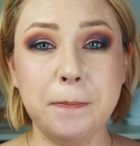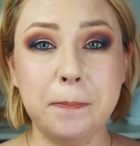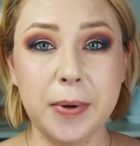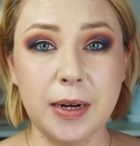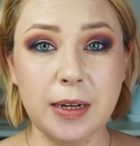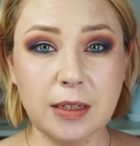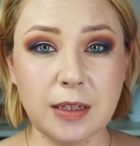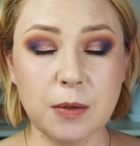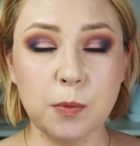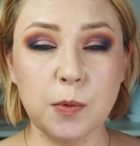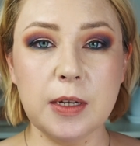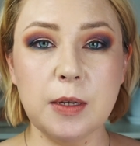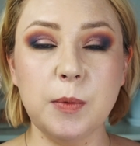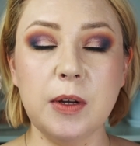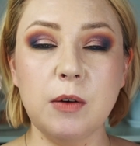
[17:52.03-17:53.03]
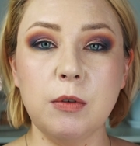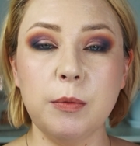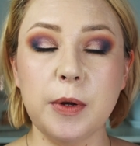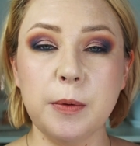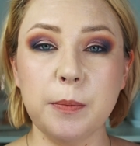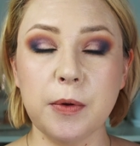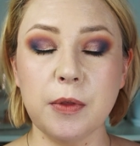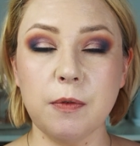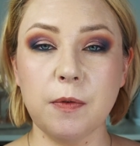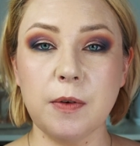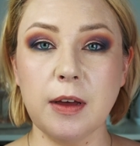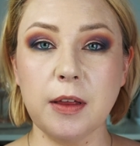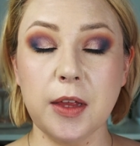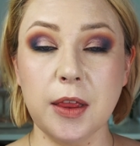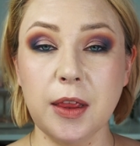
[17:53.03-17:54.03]
But when we remember the
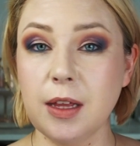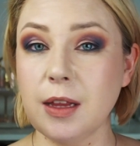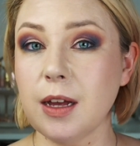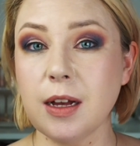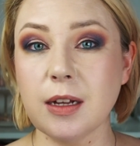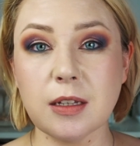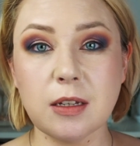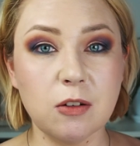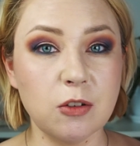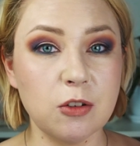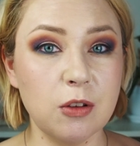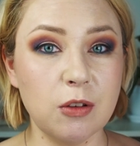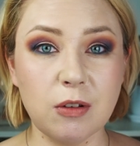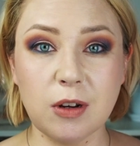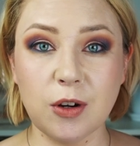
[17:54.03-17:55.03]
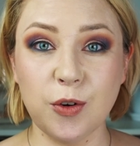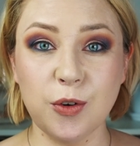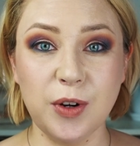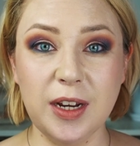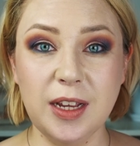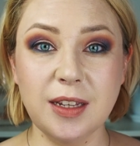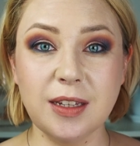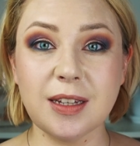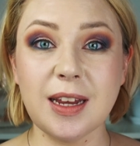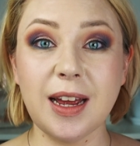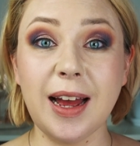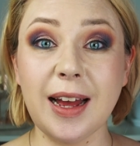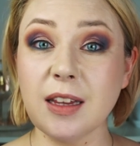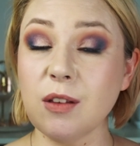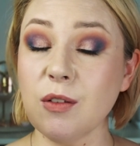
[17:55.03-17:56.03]
fact that it has not creased
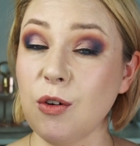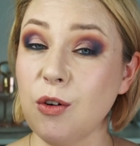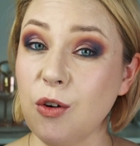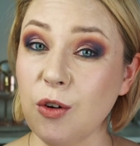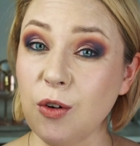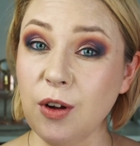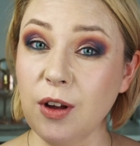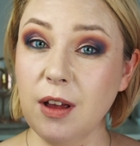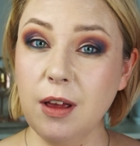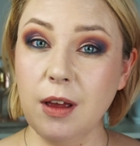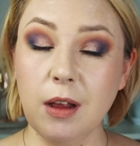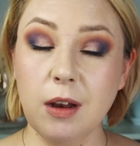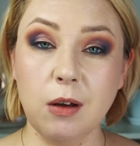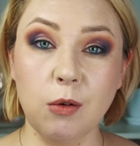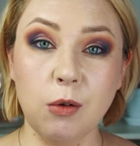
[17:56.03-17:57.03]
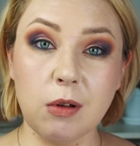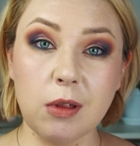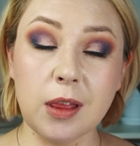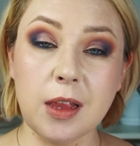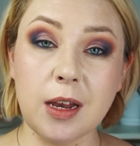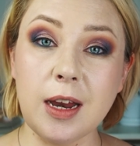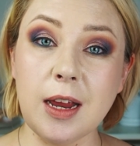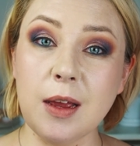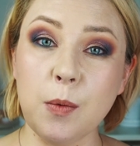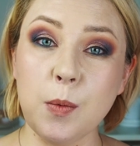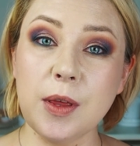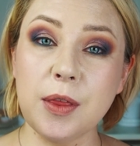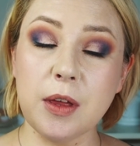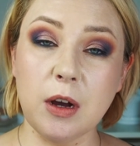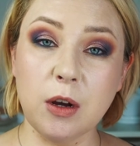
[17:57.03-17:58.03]
at all during the day
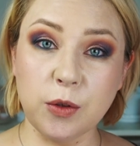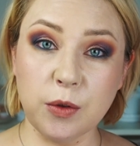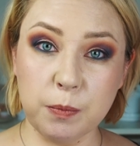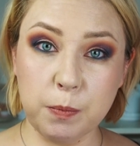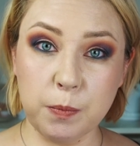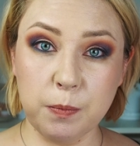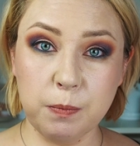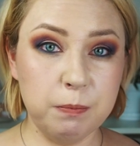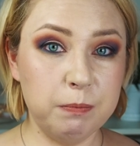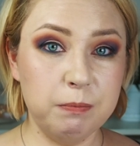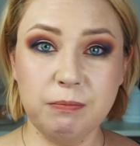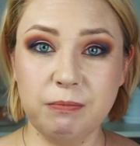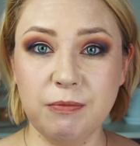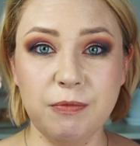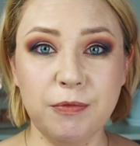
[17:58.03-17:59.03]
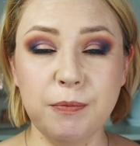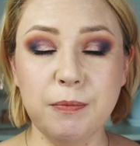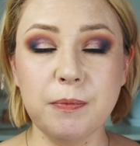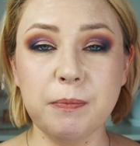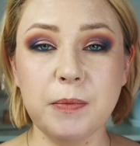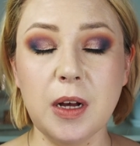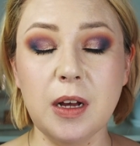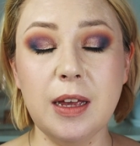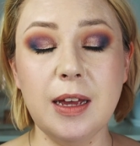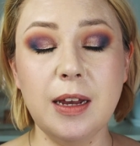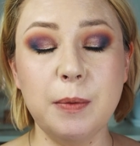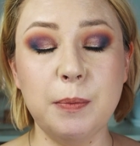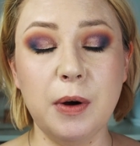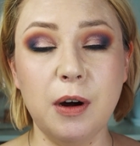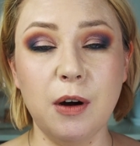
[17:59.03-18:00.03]
without
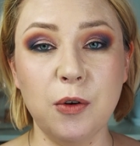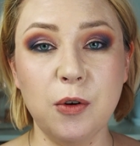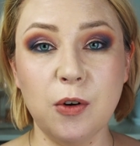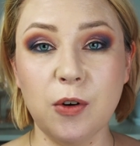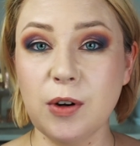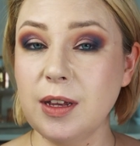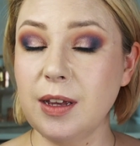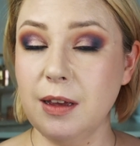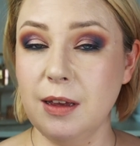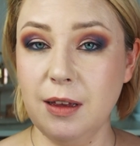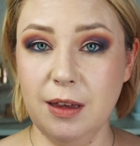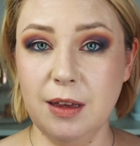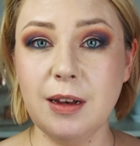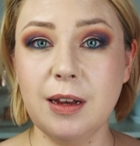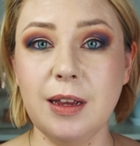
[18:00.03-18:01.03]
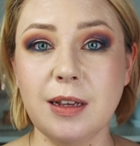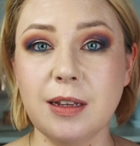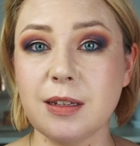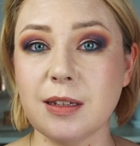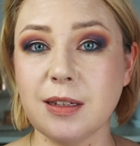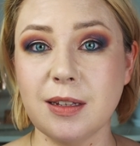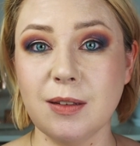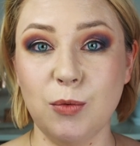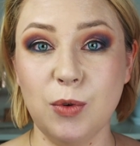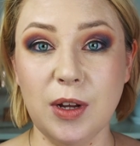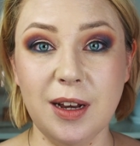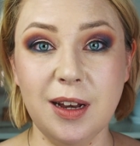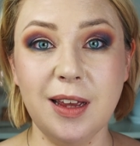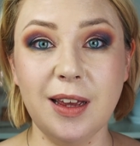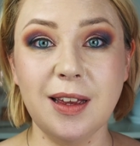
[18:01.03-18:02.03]
any powder, it is
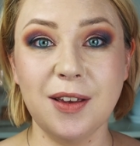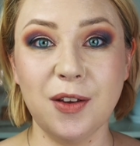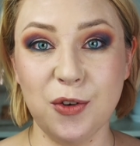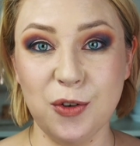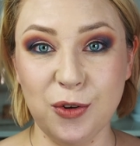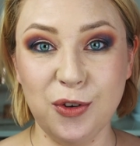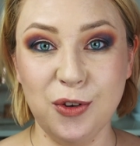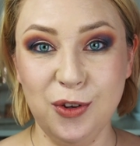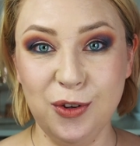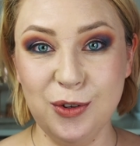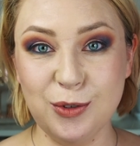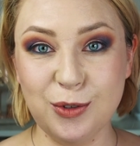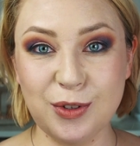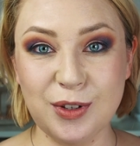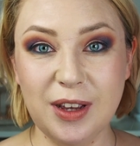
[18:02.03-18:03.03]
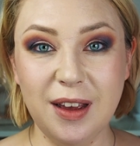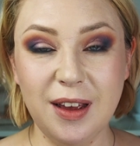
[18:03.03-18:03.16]
really good news.